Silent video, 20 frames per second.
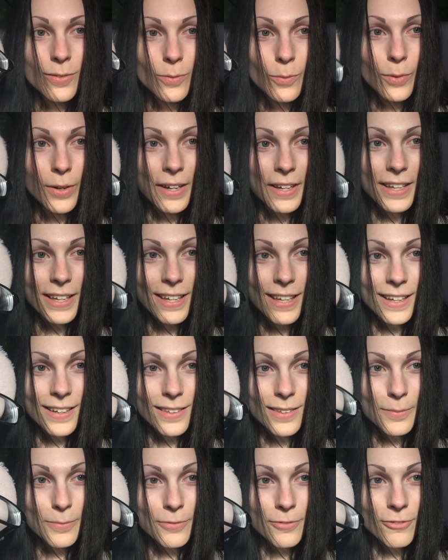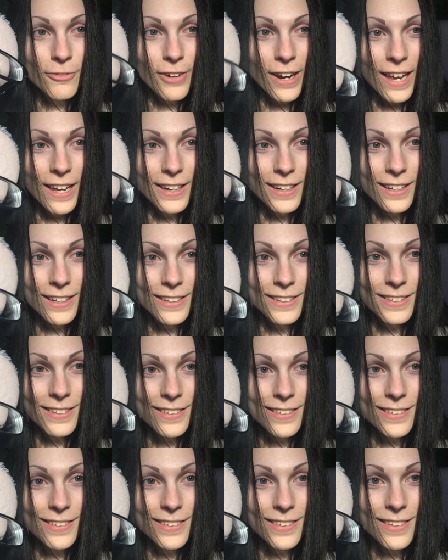where I can get some rat
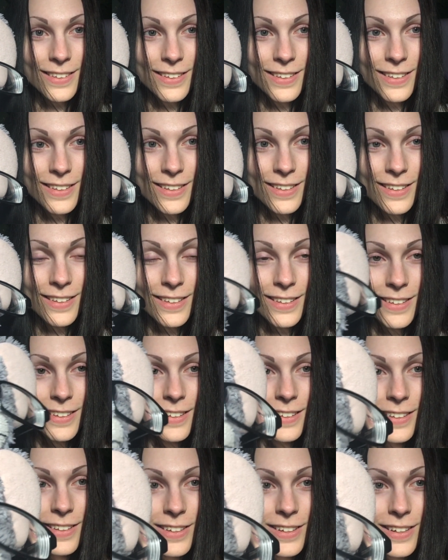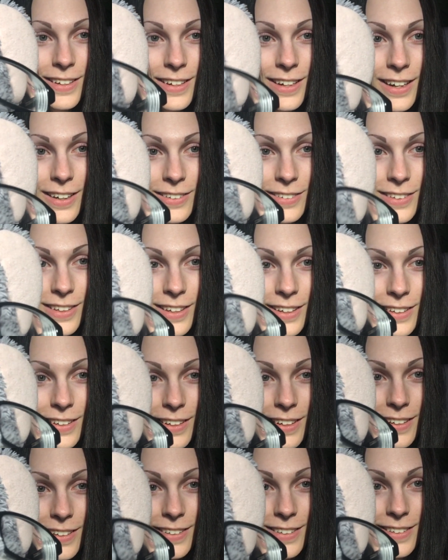lenses, contact
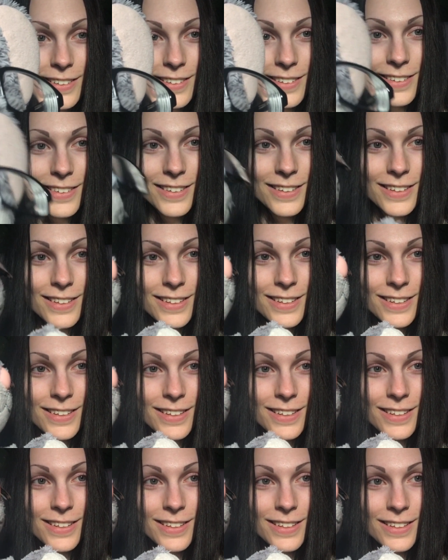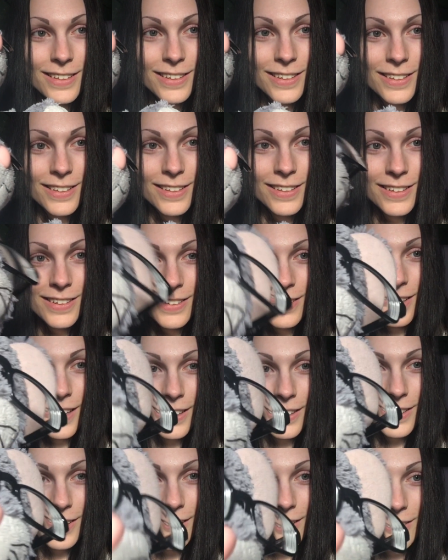lenses,
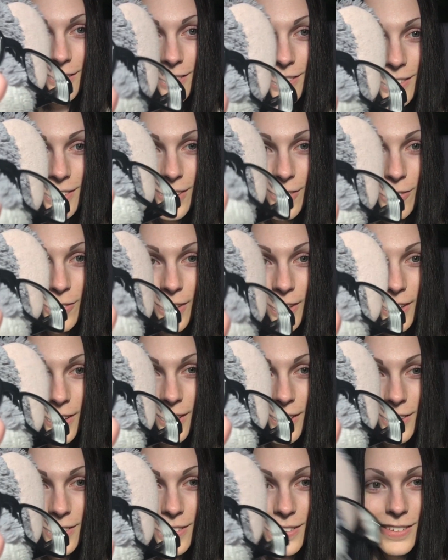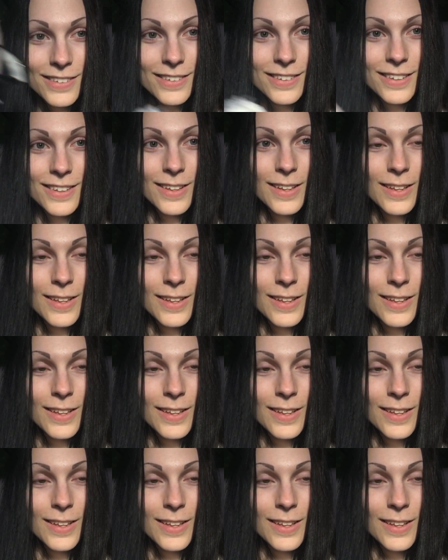not glasses. I don't like glasses.